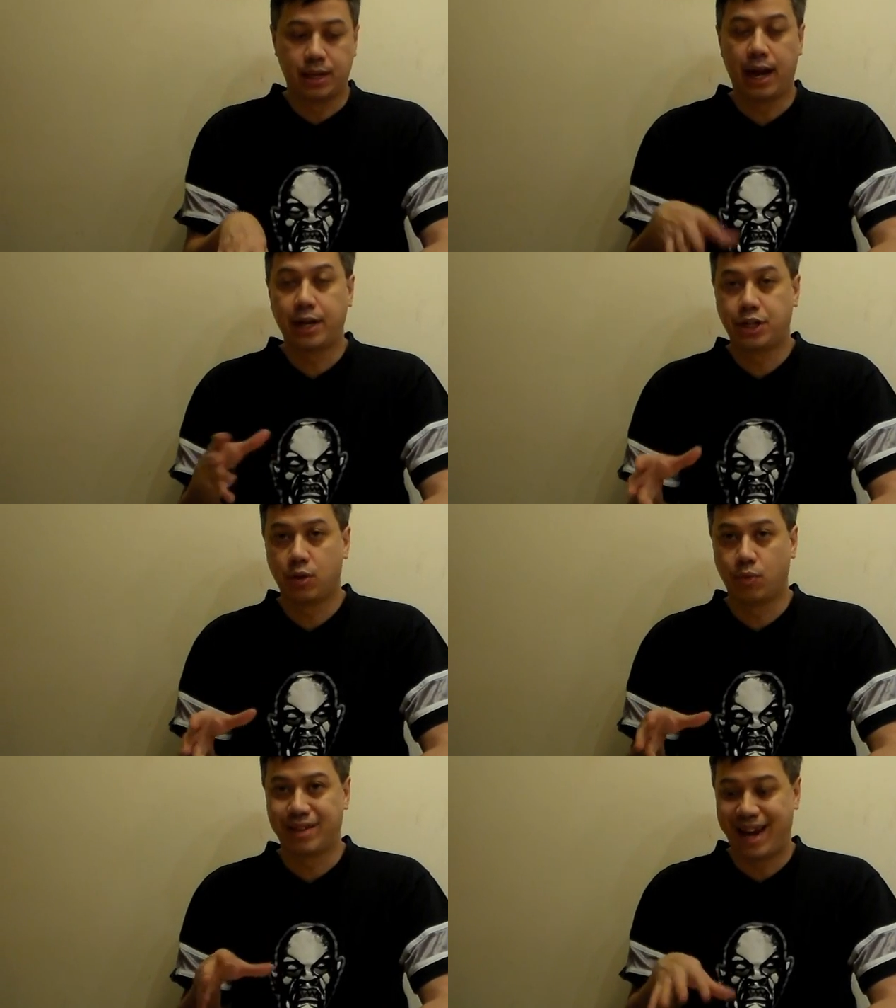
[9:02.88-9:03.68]
the
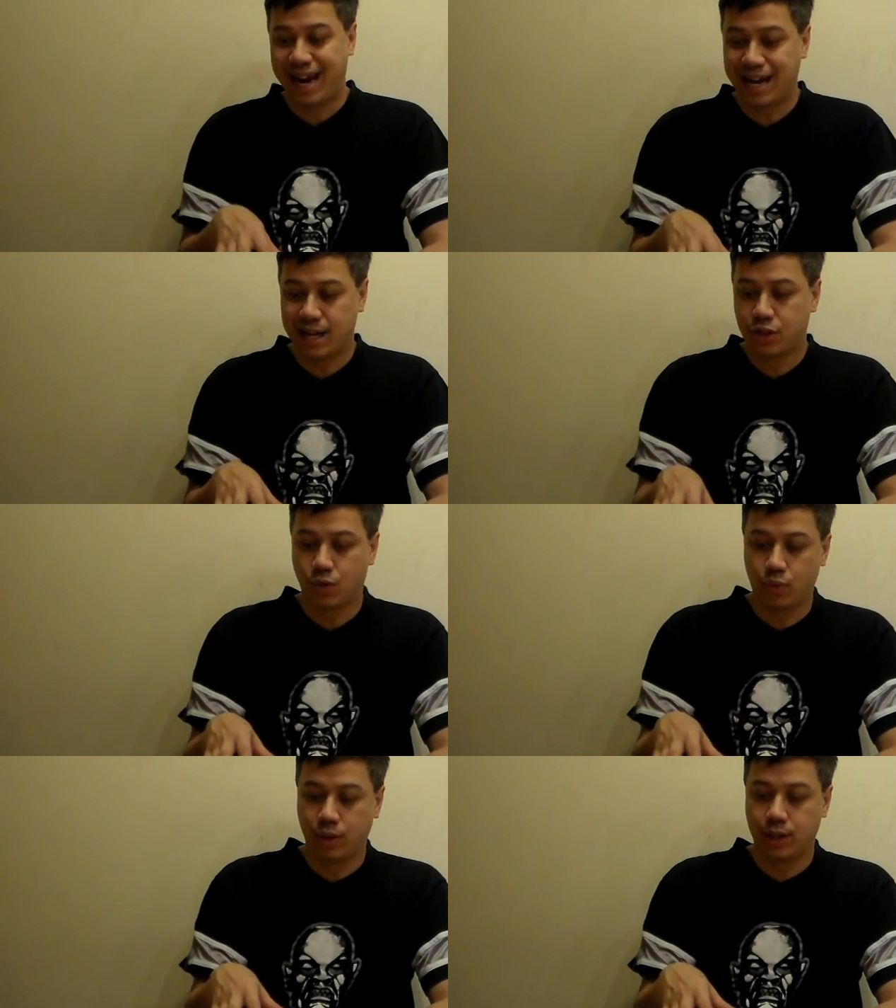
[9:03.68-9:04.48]
ancient was 80.
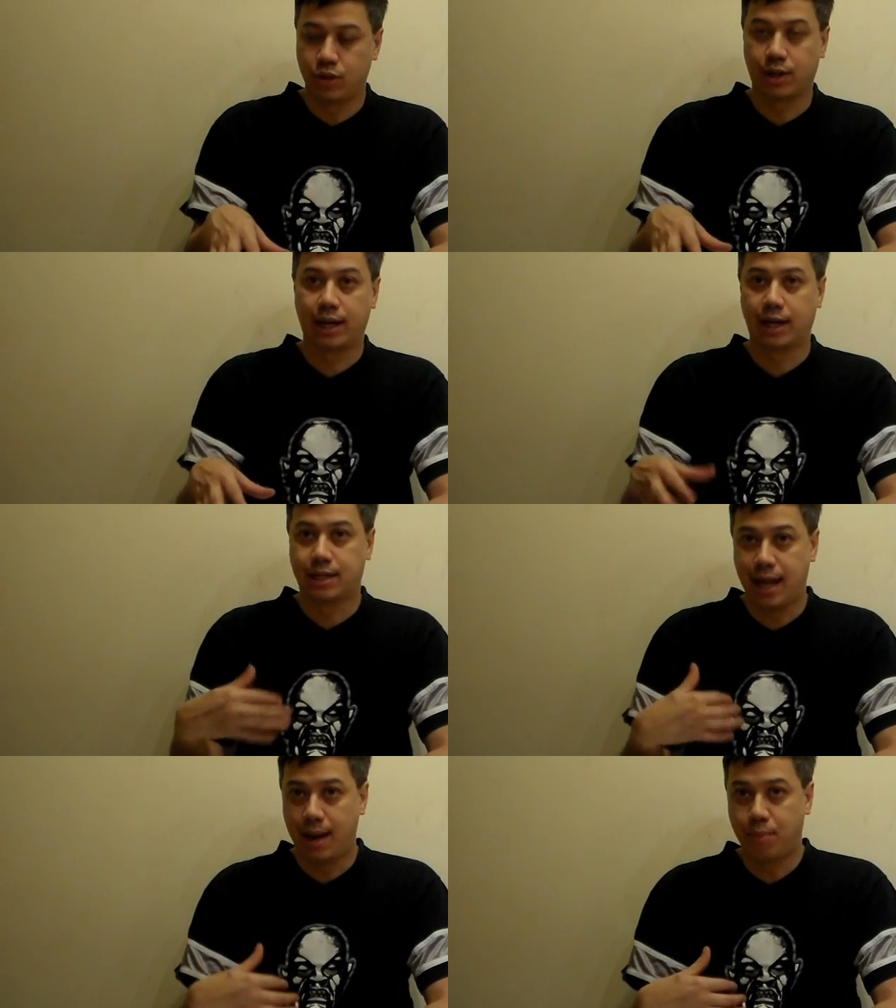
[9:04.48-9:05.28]
So really, you're getting
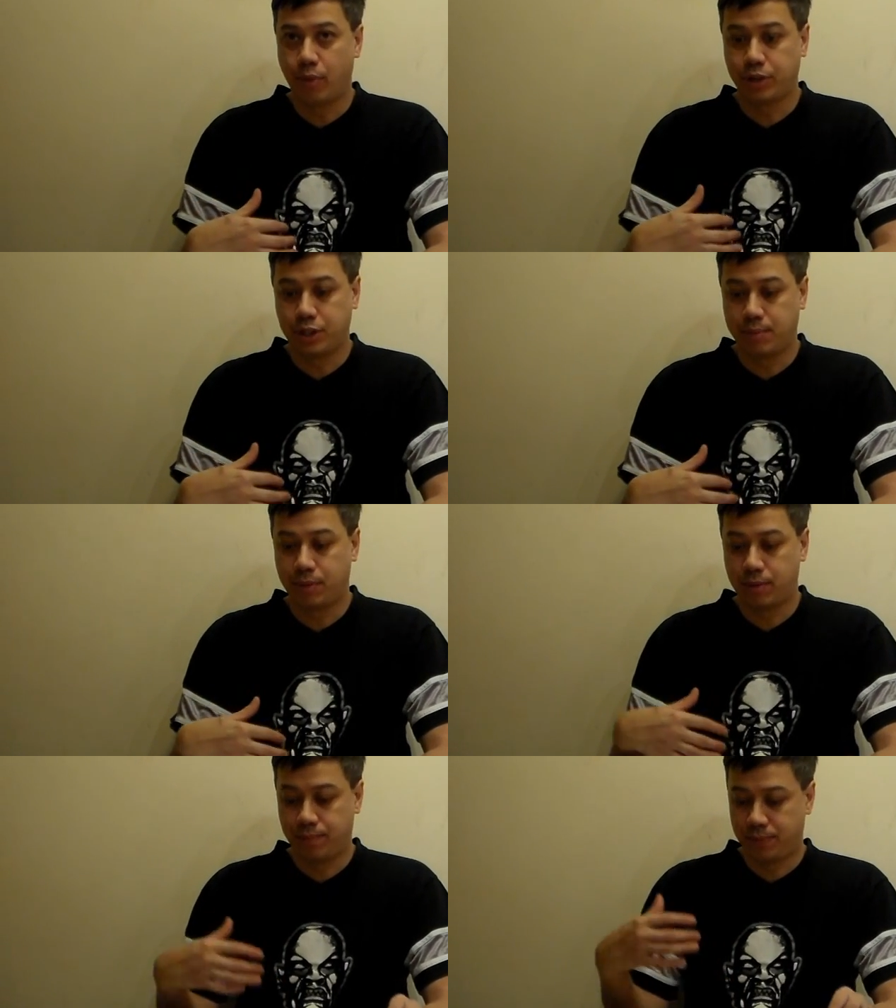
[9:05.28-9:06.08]
a 10-point cheaper